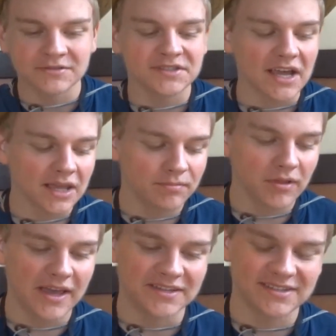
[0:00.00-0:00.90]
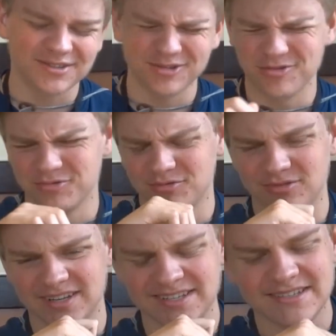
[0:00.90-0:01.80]
Second place, ooh,
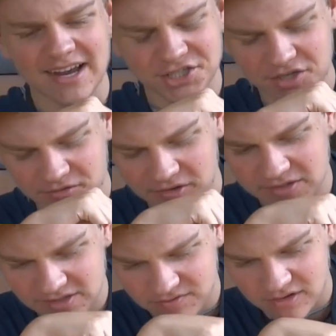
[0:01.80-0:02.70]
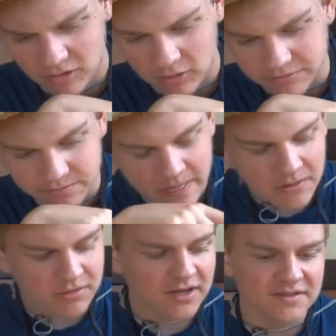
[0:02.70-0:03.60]
this is actually a really difficult one,
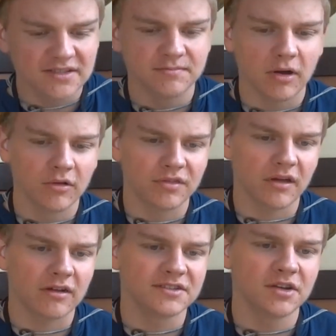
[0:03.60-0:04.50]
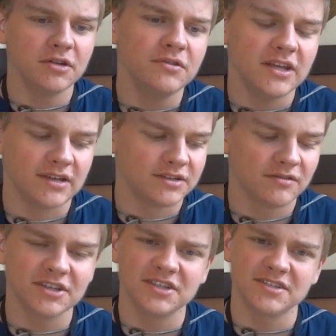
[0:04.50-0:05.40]
because these both are so unique and
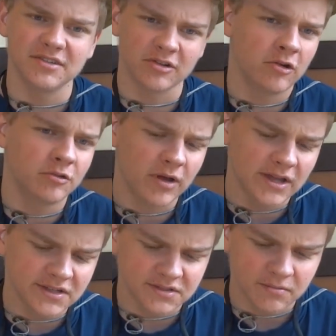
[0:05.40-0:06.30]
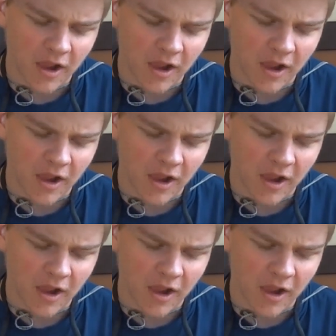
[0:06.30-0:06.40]
delicious in their own ways,